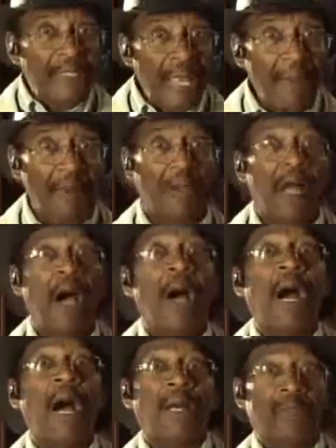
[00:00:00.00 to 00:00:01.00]

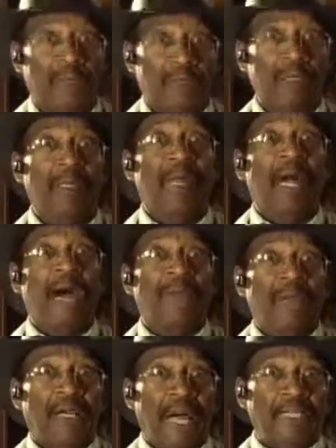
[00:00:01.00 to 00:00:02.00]
Democrats have,
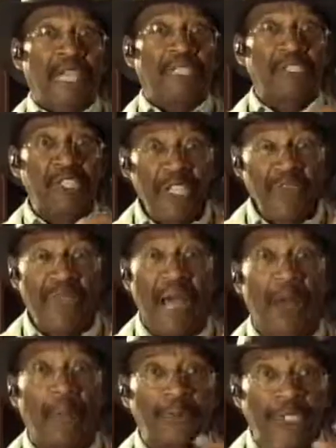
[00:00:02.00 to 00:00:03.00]
have, has achieved
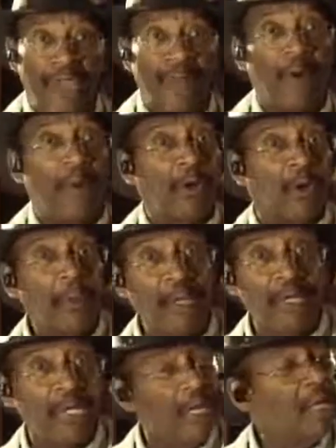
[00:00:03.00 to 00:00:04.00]
and obtained for our
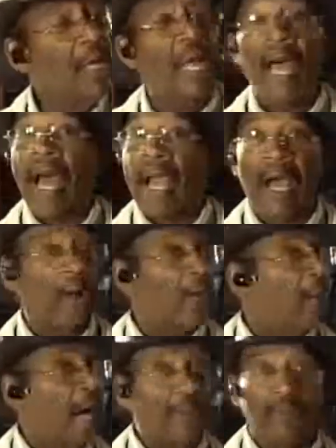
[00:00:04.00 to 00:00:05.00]
community, and
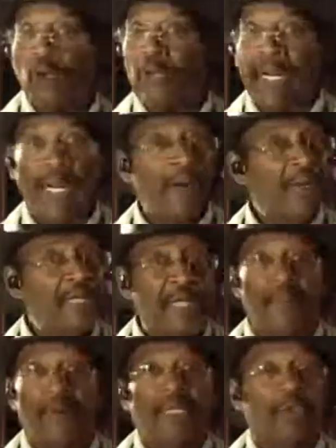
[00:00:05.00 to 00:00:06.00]
I'm not going to allow any
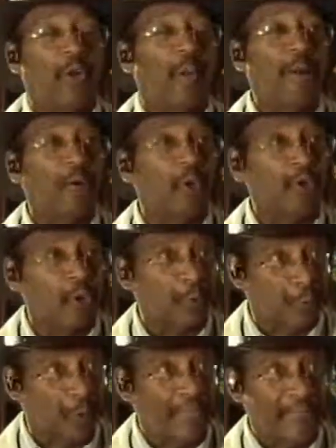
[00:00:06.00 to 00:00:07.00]
Democrat to come and cut those
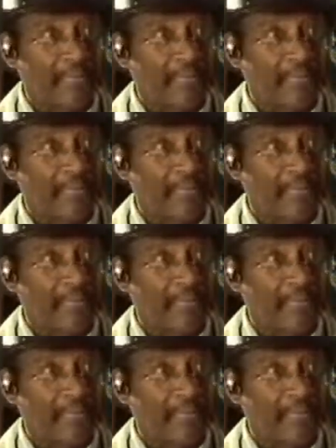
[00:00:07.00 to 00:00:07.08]
programs